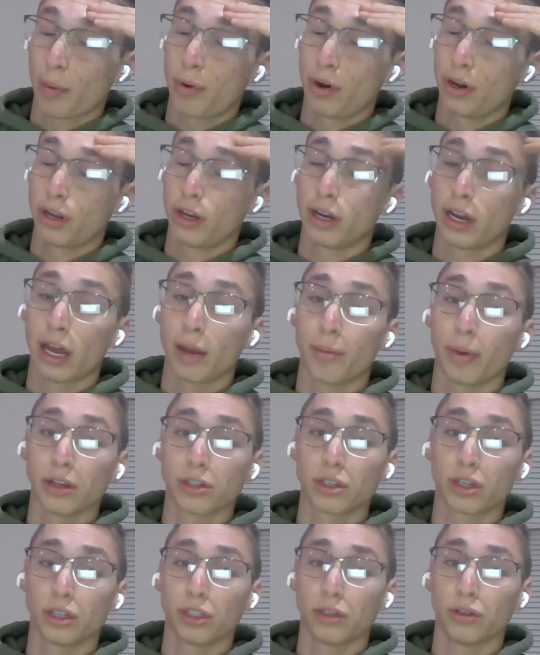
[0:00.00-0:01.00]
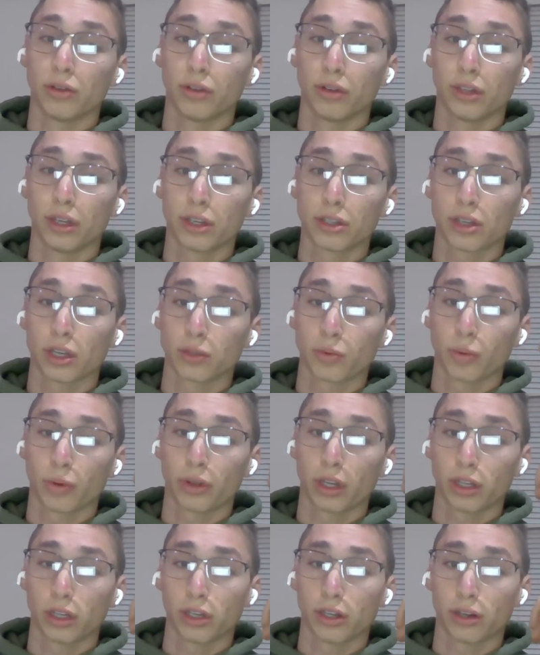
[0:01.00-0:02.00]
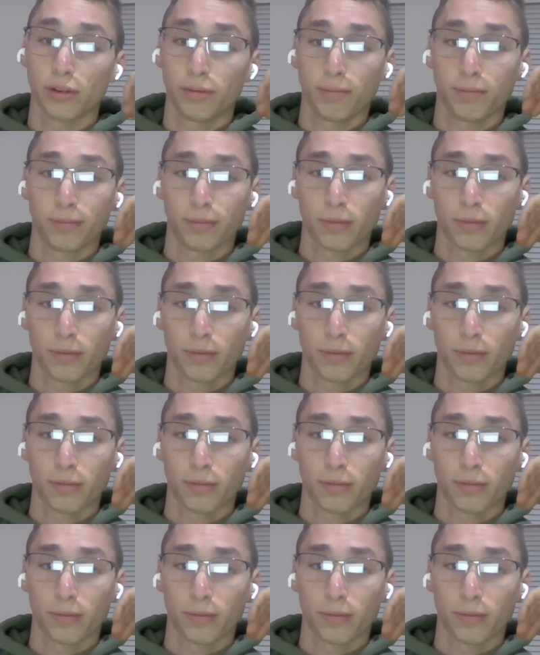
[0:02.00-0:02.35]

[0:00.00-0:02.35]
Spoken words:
pretty good at basically doing this. It's what they do.